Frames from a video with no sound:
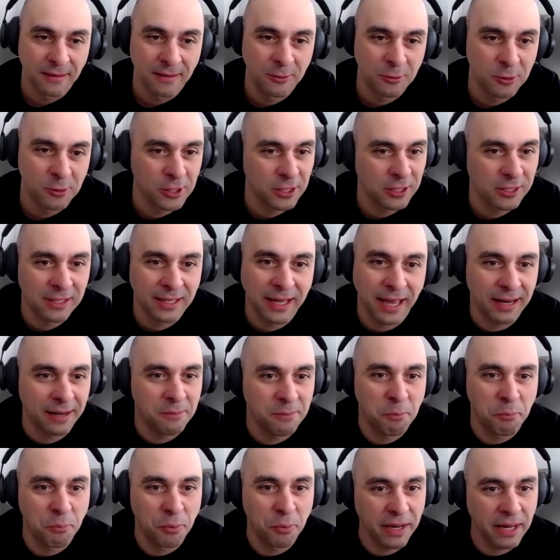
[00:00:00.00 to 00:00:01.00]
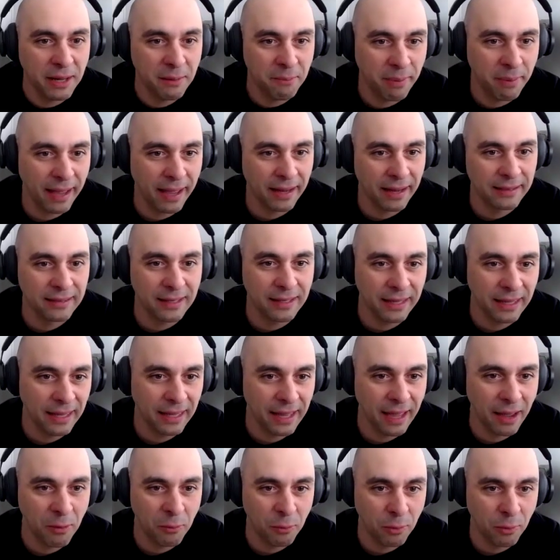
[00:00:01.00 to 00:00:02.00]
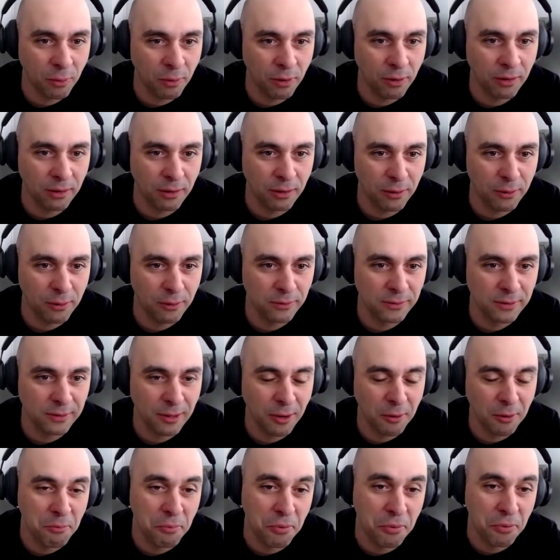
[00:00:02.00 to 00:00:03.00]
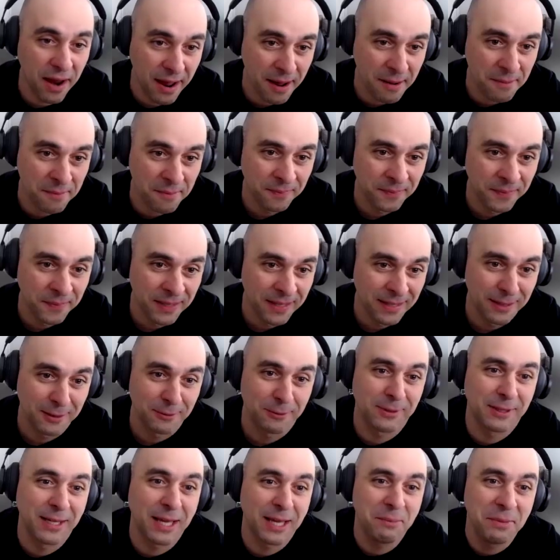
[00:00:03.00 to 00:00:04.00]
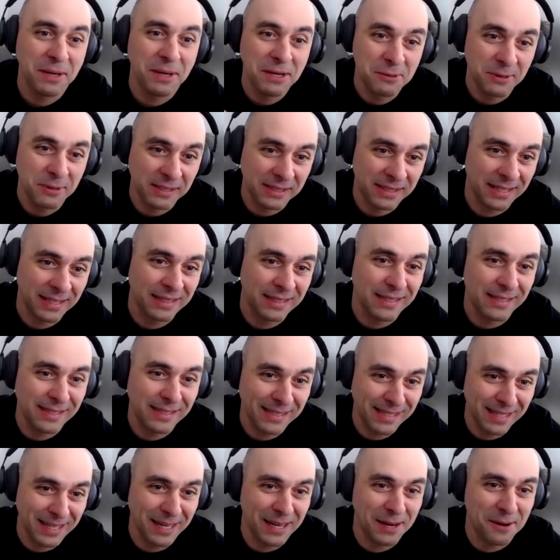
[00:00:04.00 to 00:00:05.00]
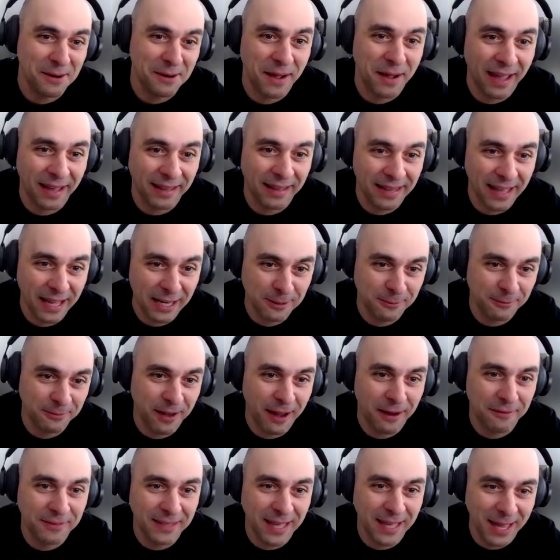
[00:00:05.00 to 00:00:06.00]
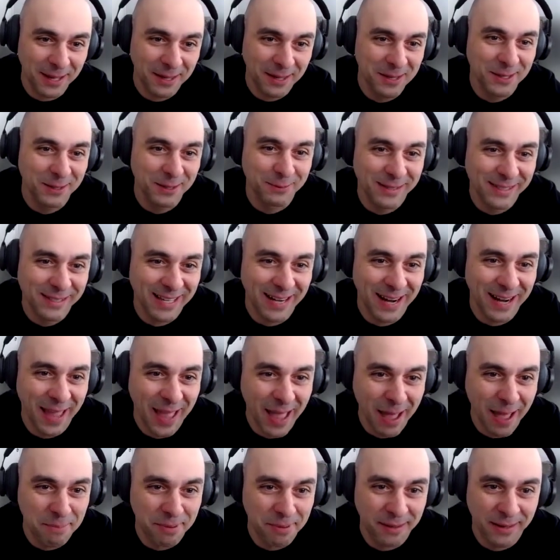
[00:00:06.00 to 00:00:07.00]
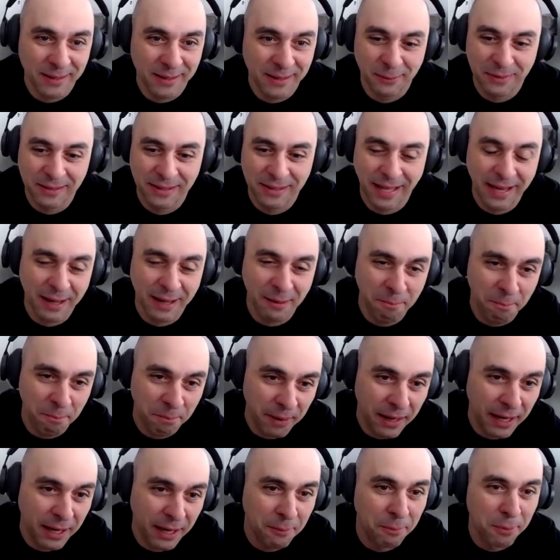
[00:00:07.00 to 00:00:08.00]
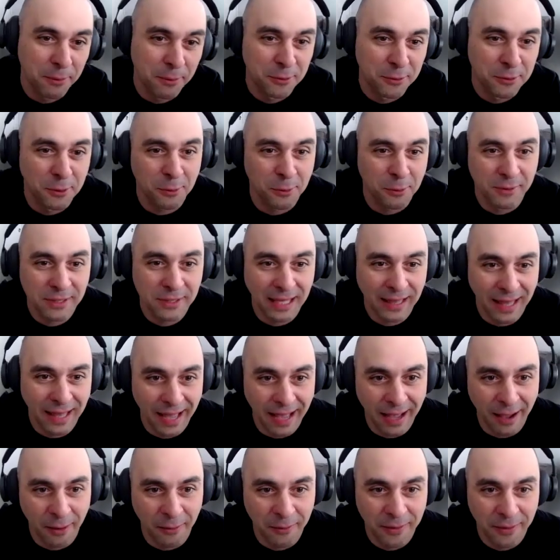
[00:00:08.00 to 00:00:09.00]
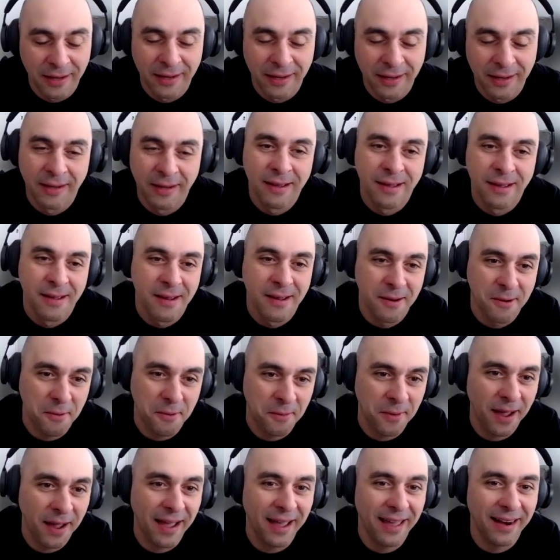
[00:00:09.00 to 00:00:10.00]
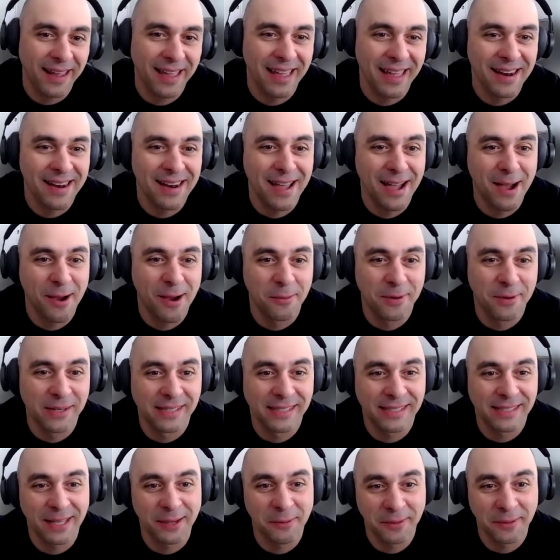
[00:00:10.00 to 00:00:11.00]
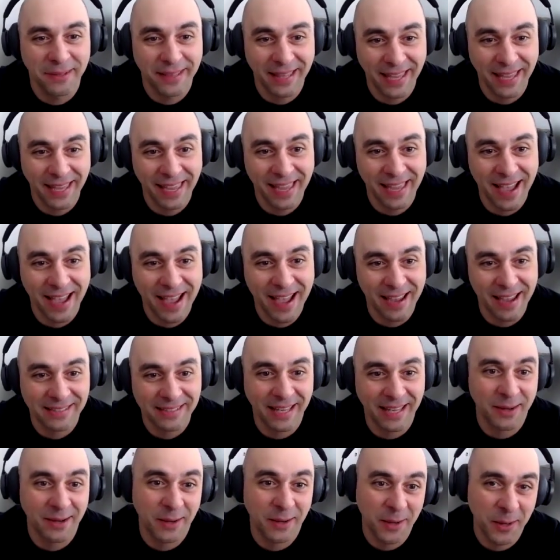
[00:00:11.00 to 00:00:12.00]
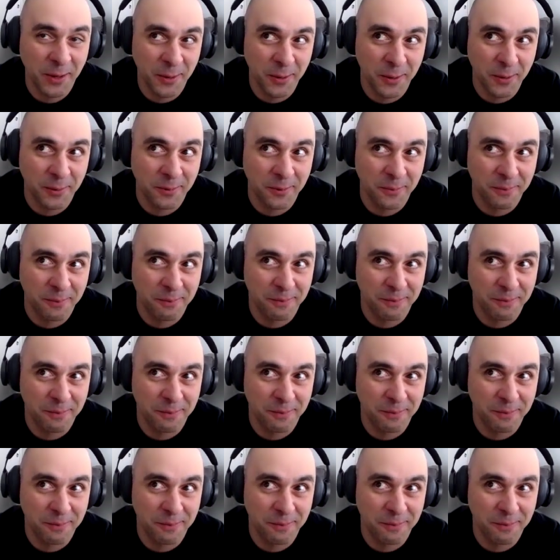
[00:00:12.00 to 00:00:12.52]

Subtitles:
to just kind of bring back the AI workloads on-prem. It's going to be interesting to see, right, next 5-10 years what's going to happen, because it was like a big push towards cloud, right? And now we're seeing with AI, it's like, oh,